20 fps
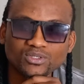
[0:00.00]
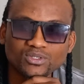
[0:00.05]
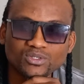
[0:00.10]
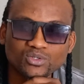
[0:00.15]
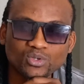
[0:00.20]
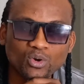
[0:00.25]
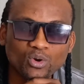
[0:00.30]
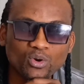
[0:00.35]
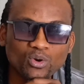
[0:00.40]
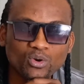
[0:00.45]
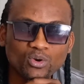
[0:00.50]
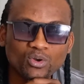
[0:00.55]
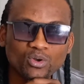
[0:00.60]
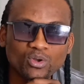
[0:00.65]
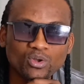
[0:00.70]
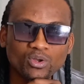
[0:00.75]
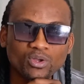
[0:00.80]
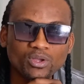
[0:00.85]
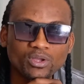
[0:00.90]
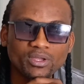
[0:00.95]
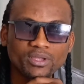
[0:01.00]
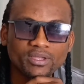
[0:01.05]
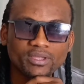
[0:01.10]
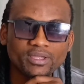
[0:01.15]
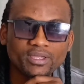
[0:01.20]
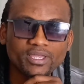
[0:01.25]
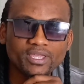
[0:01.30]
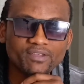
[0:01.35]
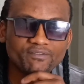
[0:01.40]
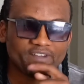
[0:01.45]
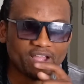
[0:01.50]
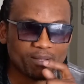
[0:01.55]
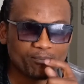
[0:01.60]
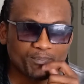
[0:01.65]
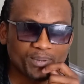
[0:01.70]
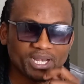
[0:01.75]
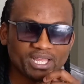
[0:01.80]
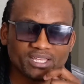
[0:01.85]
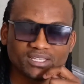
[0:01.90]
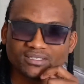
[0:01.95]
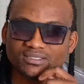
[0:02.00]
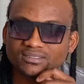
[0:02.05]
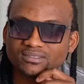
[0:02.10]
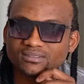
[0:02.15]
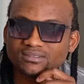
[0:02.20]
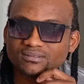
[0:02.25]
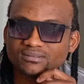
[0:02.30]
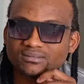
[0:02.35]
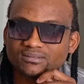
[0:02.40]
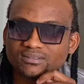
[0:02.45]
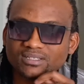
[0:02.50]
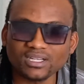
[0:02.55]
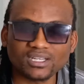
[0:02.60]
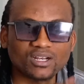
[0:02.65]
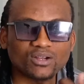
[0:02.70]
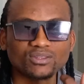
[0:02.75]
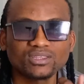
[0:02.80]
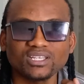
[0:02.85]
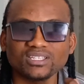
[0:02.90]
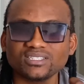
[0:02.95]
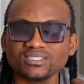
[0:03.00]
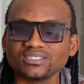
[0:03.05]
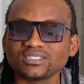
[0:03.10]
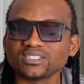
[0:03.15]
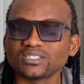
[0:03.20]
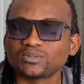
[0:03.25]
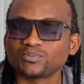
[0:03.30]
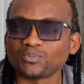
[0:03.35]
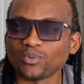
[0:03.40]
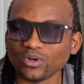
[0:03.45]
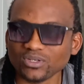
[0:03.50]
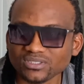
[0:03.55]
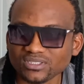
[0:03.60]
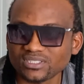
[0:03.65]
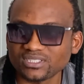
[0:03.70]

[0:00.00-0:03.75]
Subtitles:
So, if I play, the crowd doesn't respond.